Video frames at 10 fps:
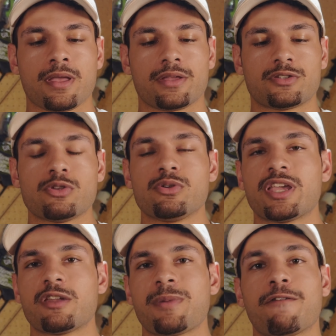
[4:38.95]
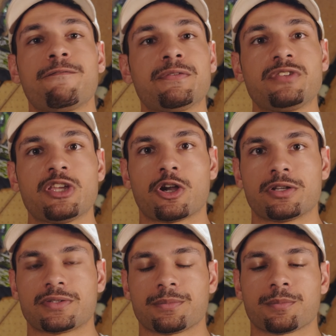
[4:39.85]
So you get about 50
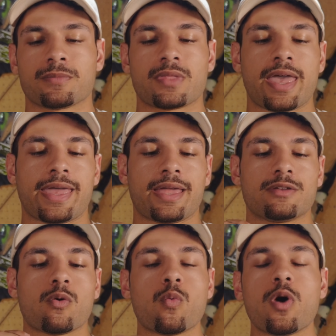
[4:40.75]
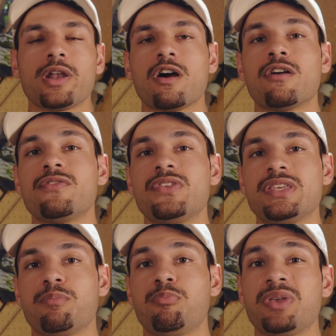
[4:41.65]
hertz, and one of the